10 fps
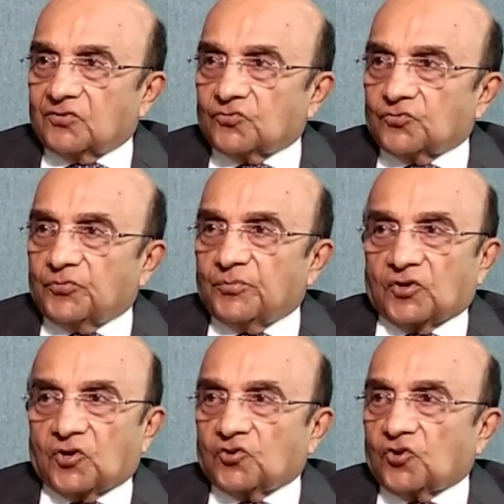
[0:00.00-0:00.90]
So we may
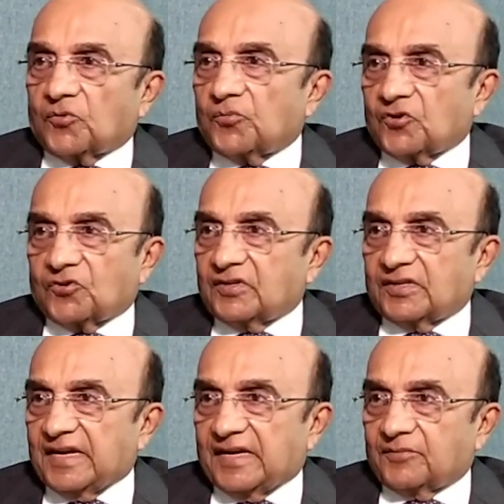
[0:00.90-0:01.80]
not talk about
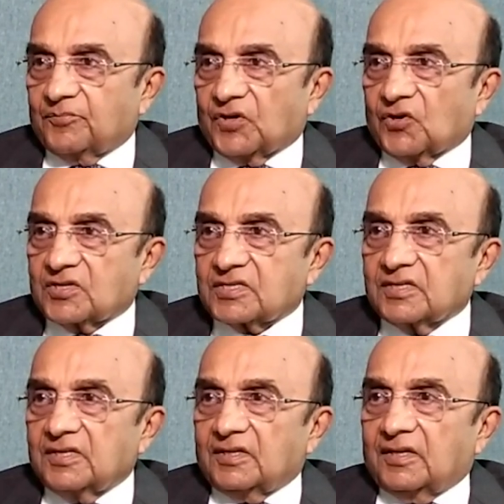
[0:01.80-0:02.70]
that because